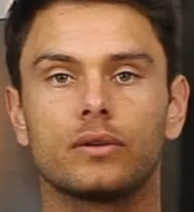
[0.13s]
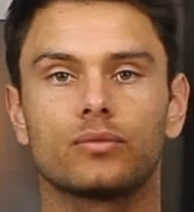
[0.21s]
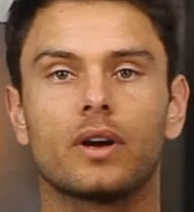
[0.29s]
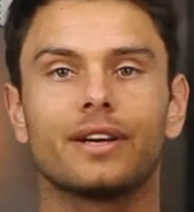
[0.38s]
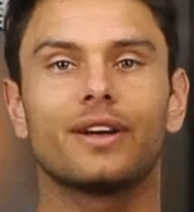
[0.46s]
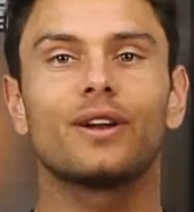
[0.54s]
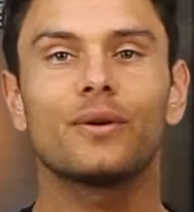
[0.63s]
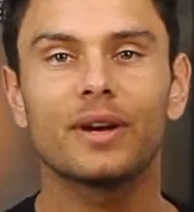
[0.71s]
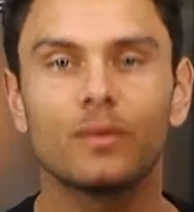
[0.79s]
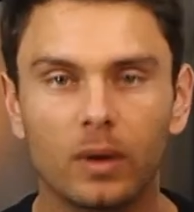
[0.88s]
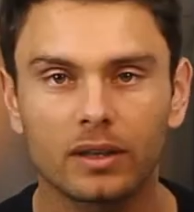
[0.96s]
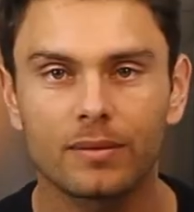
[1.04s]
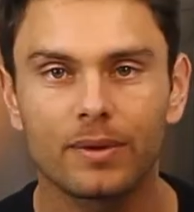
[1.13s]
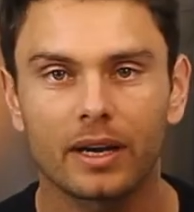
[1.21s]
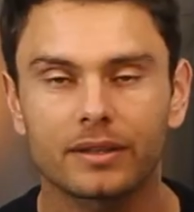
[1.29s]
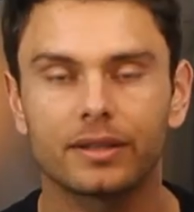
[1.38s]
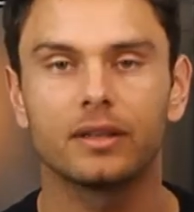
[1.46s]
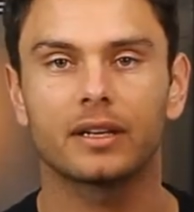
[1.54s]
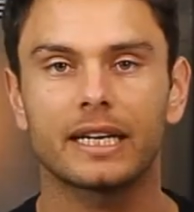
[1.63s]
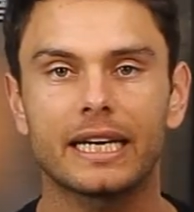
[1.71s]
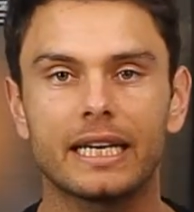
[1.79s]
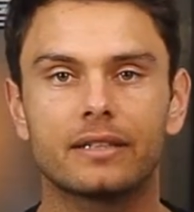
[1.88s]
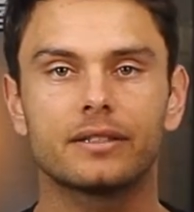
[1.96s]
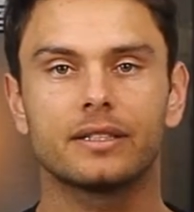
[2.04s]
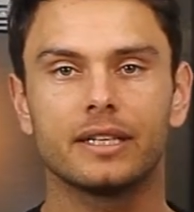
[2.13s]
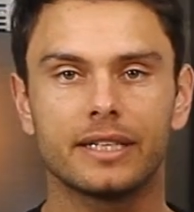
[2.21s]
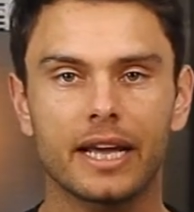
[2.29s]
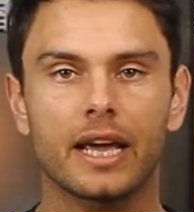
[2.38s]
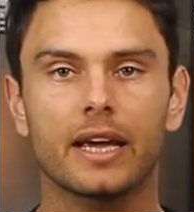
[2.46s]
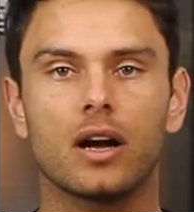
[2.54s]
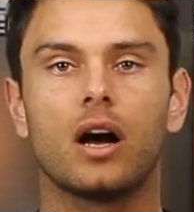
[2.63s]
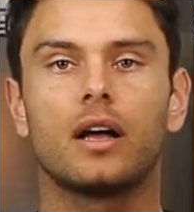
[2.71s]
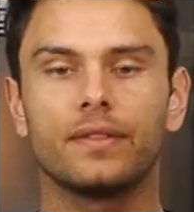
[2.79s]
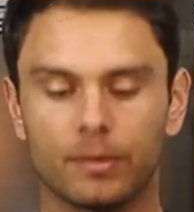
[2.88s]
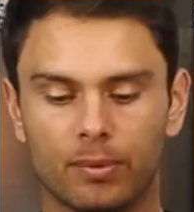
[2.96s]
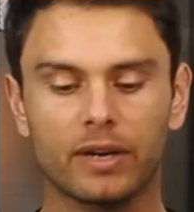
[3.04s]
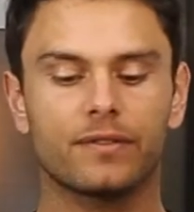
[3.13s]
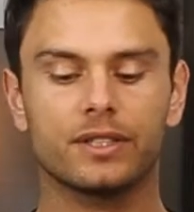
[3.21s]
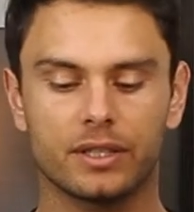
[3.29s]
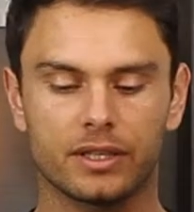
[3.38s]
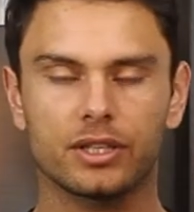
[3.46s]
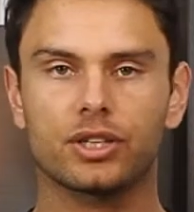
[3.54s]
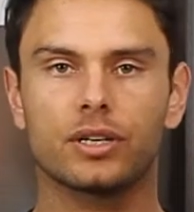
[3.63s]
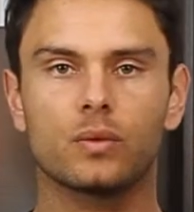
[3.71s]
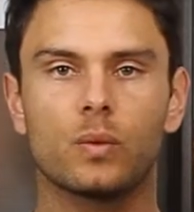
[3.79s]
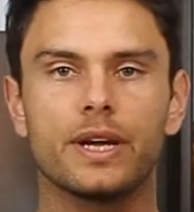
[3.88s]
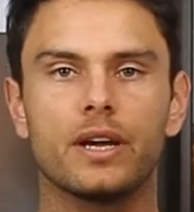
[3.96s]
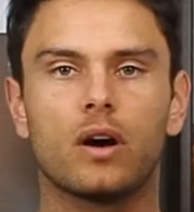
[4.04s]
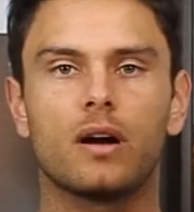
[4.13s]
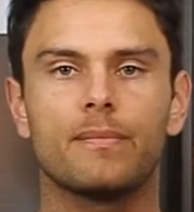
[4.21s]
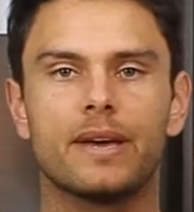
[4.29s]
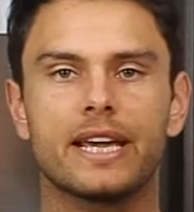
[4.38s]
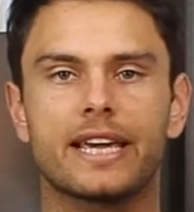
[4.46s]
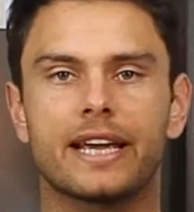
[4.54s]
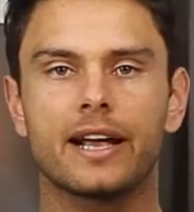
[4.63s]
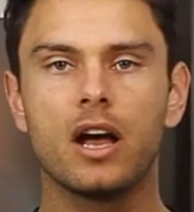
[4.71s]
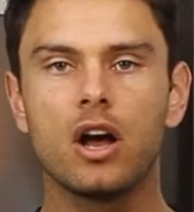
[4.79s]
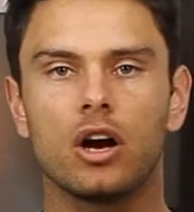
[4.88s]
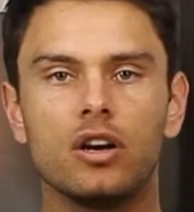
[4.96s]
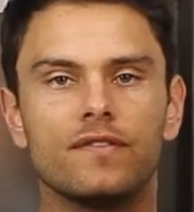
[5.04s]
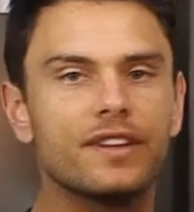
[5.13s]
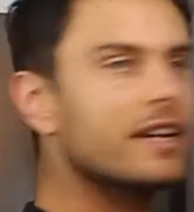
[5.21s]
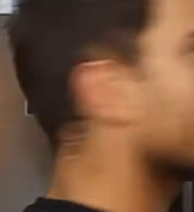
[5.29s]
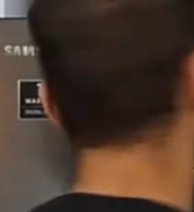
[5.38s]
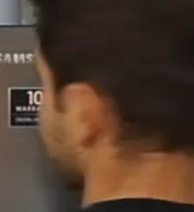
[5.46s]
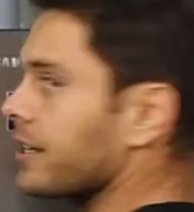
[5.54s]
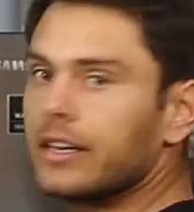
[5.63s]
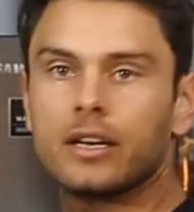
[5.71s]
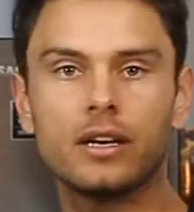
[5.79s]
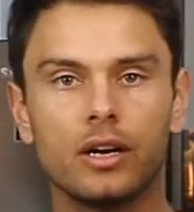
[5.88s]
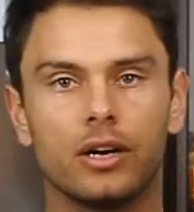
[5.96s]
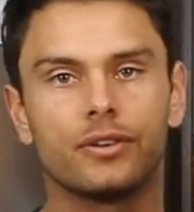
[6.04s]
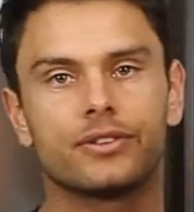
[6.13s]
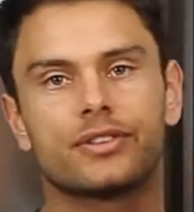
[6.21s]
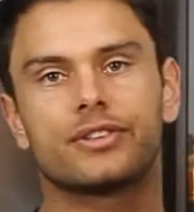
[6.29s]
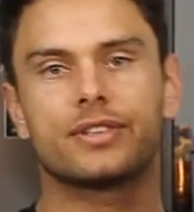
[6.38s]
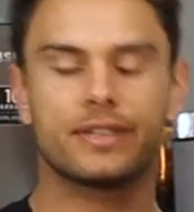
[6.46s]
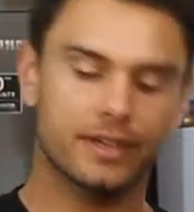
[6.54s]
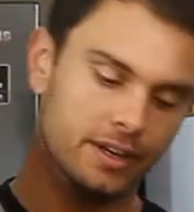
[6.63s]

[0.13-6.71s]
Right, hello and welcome back to Gotta Eat. Today on the breakfast edition, we are making overnight oats.